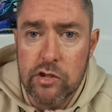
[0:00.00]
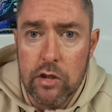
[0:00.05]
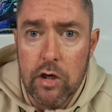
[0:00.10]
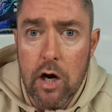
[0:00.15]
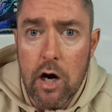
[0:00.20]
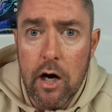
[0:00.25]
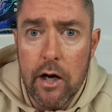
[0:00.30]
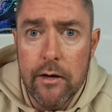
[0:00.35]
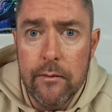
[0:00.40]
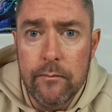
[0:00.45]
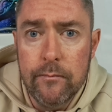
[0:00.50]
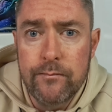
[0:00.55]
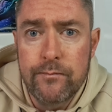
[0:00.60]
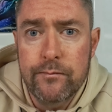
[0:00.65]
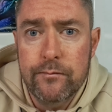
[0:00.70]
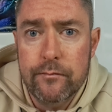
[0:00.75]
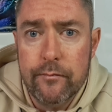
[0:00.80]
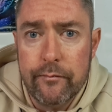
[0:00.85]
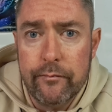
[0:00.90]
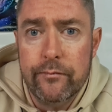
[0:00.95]
gone,
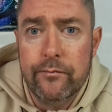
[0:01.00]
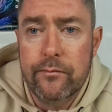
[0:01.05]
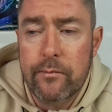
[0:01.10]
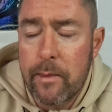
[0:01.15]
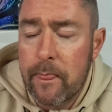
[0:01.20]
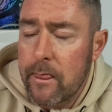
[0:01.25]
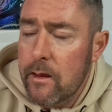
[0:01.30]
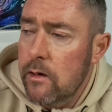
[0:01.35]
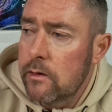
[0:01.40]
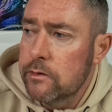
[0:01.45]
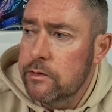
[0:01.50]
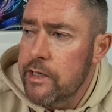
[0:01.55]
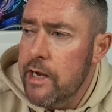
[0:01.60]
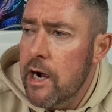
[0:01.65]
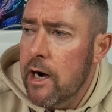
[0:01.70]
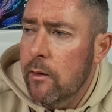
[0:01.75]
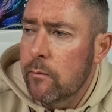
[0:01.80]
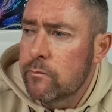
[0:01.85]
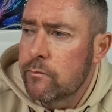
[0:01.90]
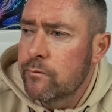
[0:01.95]

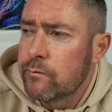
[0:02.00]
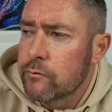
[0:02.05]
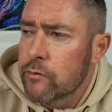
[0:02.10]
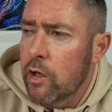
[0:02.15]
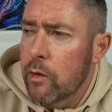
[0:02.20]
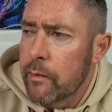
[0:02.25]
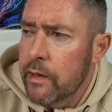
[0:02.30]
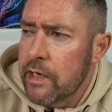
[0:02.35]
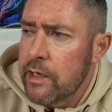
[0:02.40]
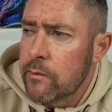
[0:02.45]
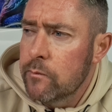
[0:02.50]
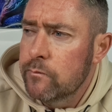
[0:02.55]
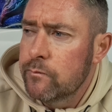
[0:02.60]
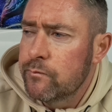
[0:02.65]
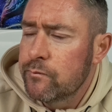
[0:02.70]
yeah, I'll be